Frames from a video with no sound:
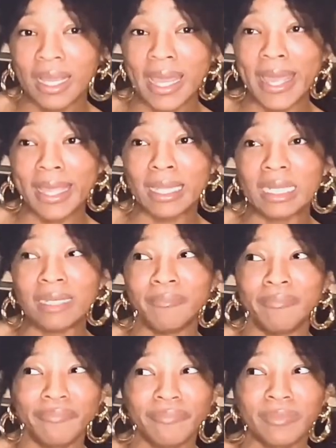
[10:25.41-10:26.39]
And
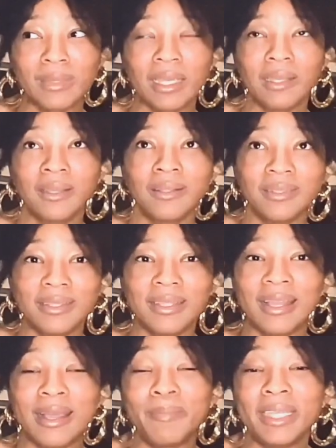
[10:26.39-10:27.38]

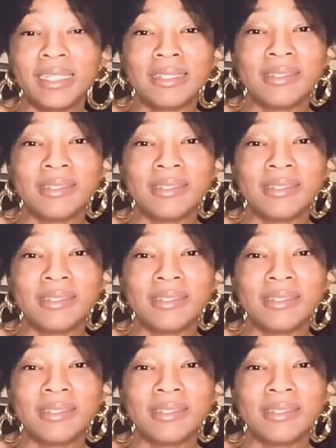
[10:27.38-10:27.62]
I mean,